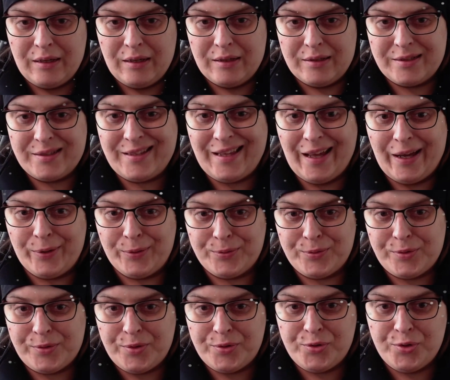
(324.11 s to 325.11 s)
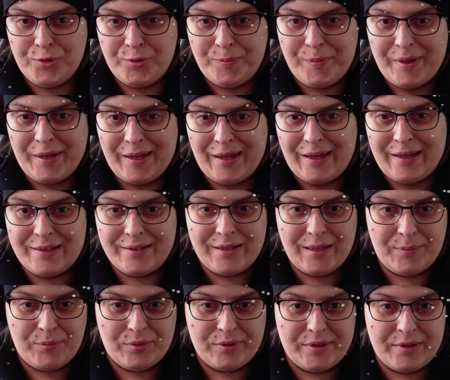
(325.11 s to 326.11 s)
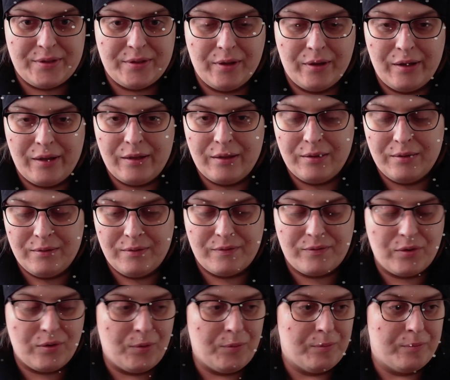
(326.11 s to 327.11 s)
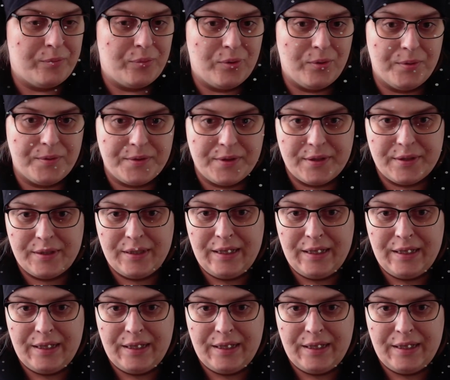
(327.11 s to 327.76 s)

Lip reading: stouts should be a separate style from porter.